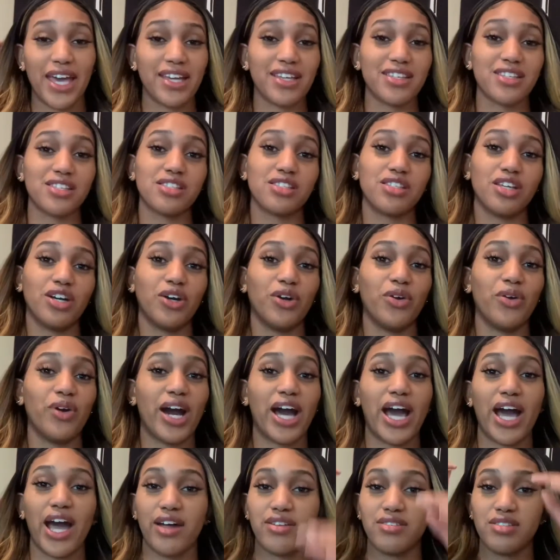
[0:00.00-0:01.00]
So I
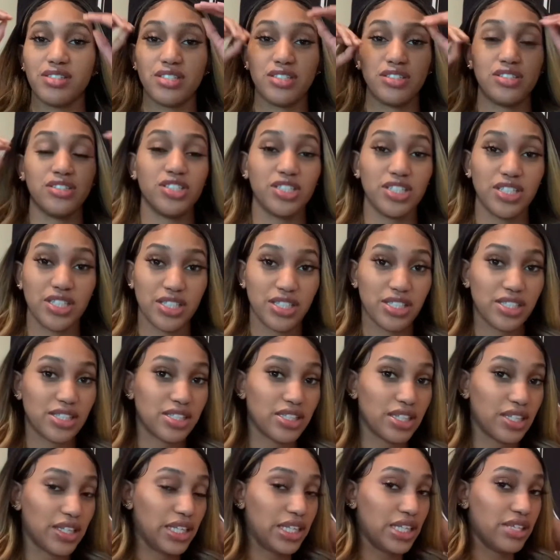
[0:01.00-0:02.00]
had to just
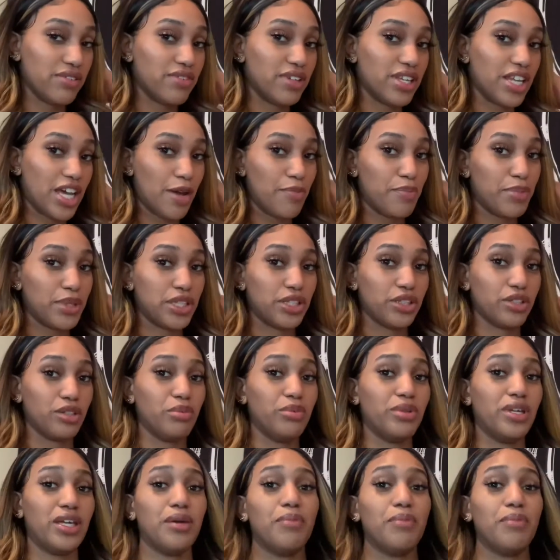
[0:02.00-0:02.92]
leave it up a little bit,